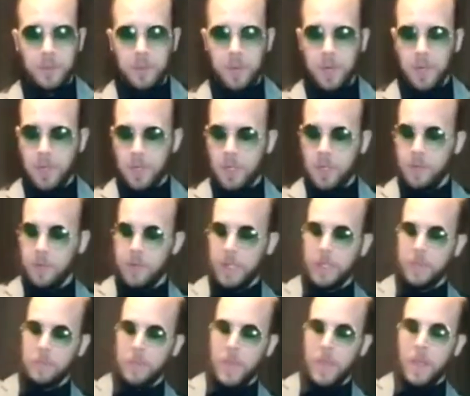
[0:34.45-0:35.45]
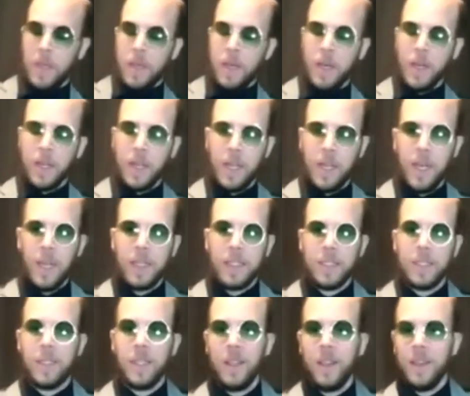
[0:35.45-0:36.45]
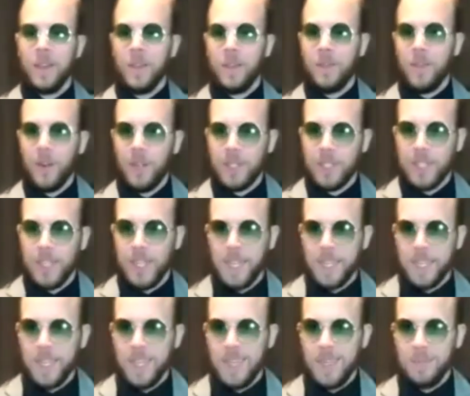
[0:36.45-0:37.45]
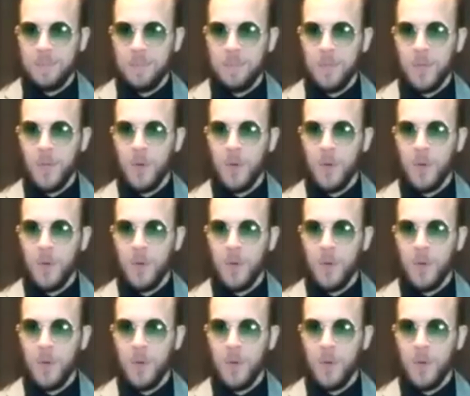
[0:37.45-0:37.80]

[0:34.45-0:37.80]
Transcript: Paul Ellering against the Varsity Club,